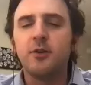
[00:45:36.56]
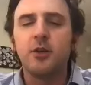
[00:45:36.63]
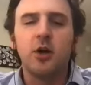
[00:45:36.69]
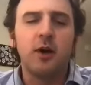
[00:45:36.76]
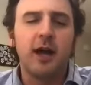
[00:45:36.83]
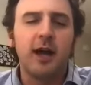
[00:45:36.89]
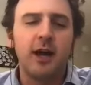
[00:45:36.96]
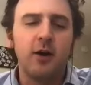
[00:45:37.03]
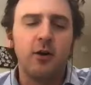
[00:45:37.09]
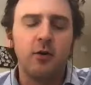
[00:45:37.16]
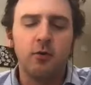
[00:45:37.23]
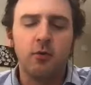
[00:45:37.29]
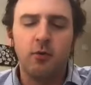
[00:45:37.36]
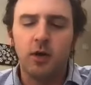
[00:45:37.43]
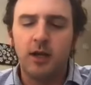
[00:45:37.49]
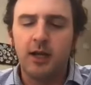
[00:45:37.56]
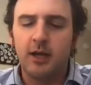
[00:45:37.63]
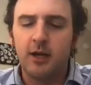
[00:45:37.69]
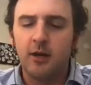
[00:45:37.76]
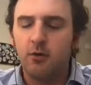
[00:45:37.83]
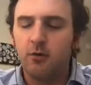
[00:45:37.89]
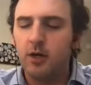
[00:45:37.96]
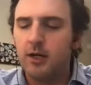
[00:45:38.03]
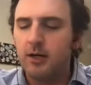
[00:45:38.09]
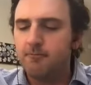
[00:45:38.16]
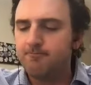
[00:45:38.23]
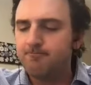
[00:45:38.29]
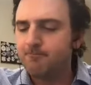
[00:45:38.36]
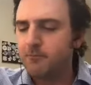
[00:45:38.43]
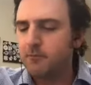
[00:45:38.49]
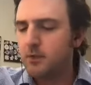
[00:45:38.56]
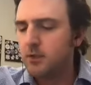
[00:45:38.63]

don't know how how um